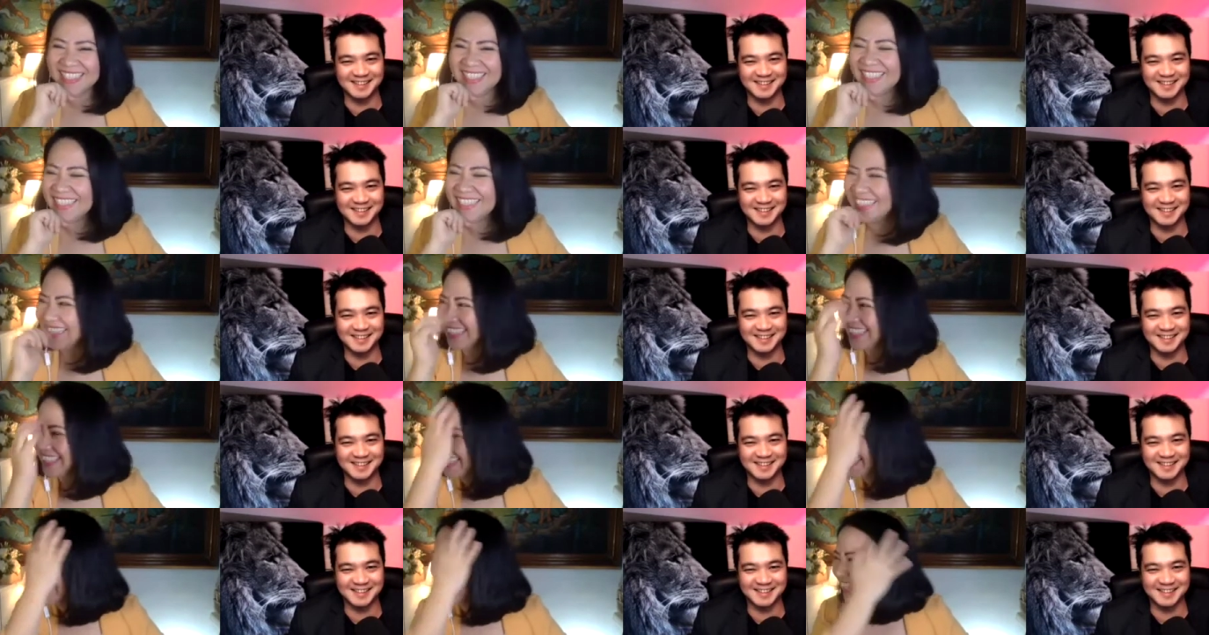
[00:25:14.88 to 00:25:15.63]
Speaker 1: You're not
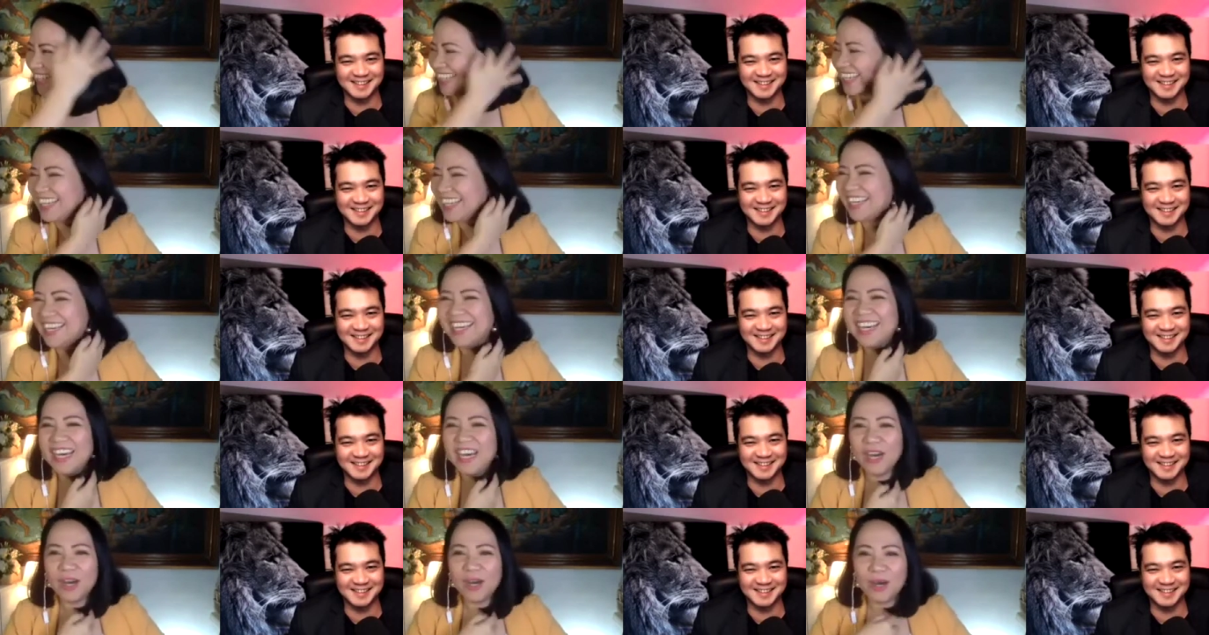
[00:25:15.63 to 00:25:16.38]
that old, so don't,
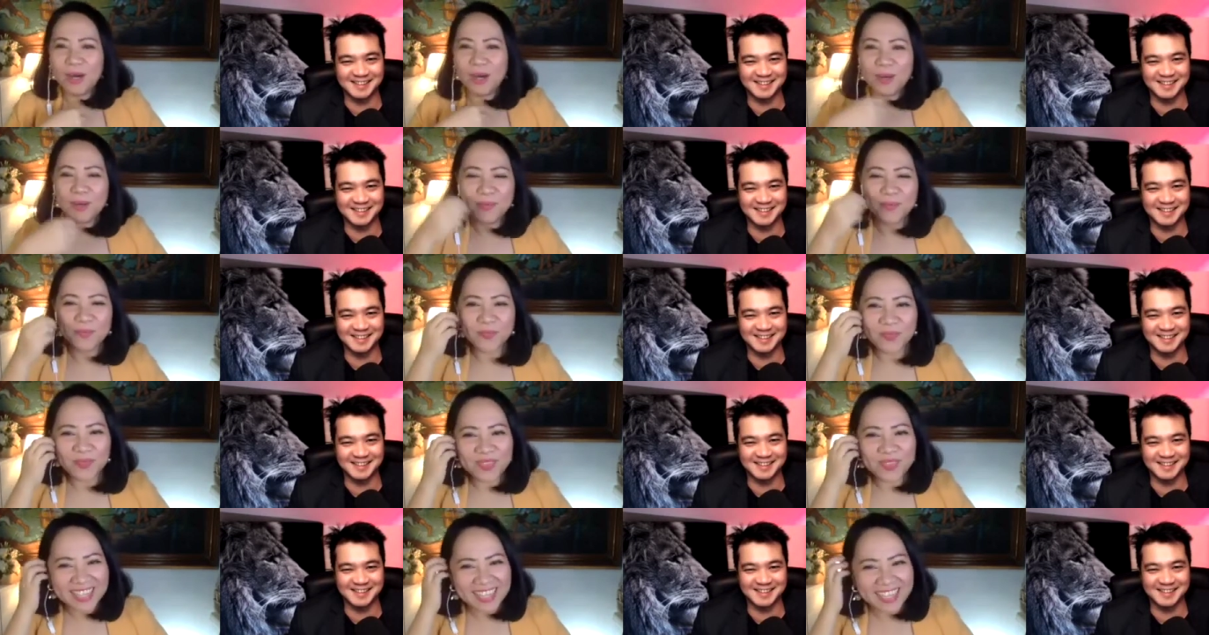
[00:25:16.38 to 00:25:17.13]
don't worry,
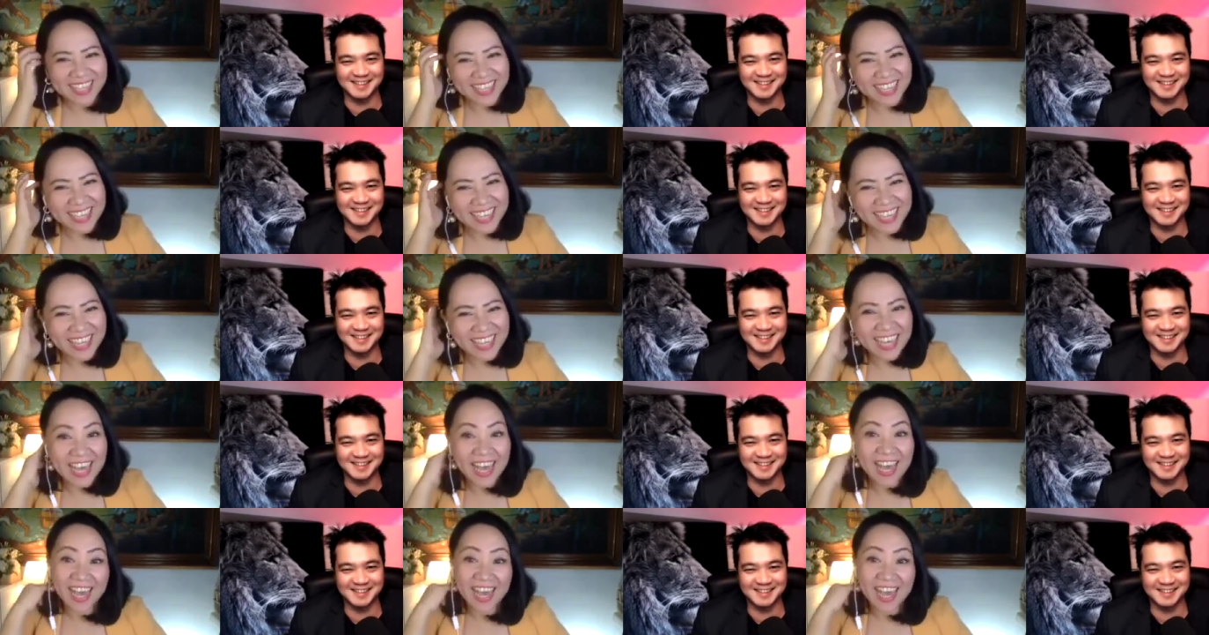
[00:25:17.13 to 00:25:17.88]
Mys. Uh, just
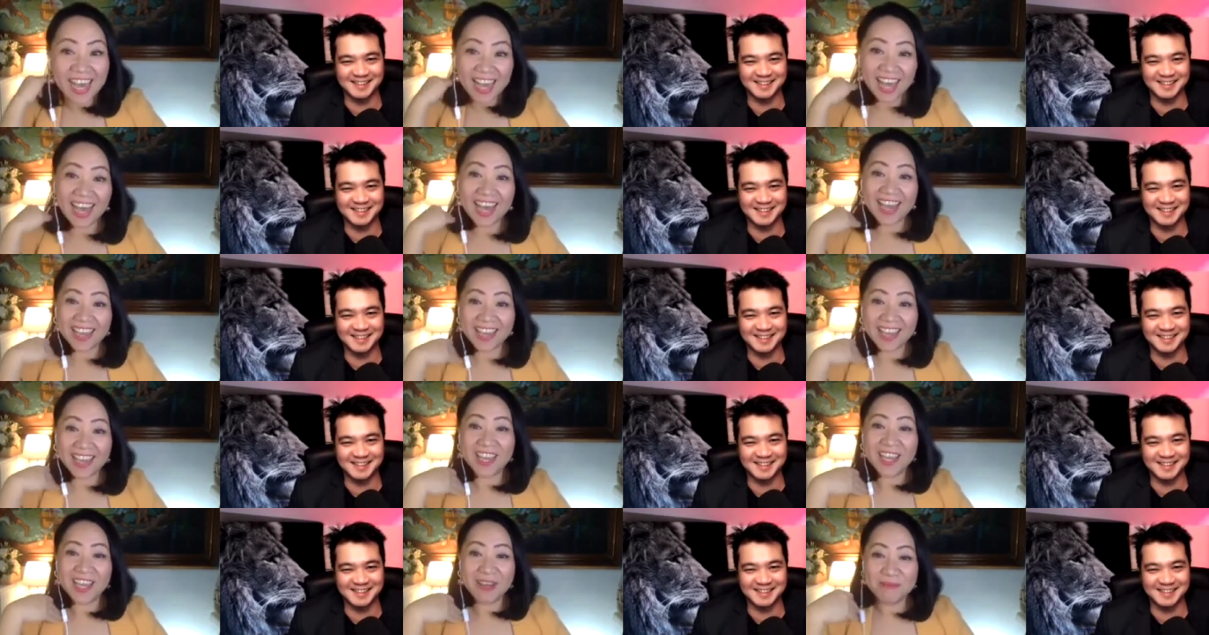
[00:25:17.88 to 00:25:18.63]
say a bit I young. Am
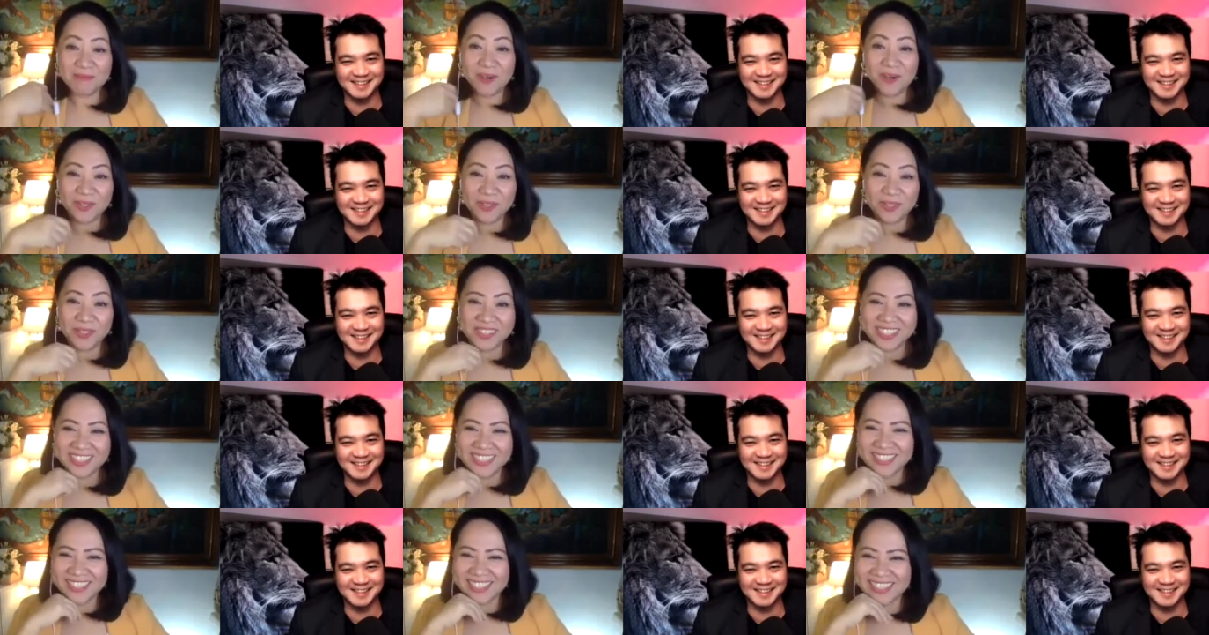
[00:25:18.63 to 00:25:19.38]
He's old.
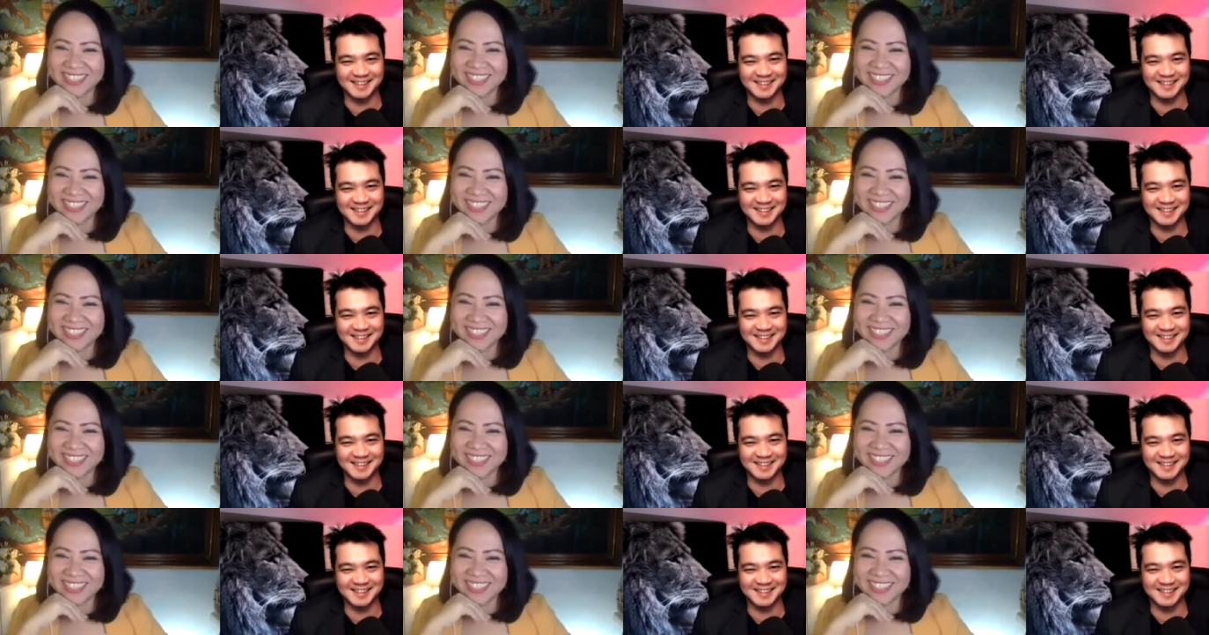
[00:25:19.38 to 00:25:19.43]
younger.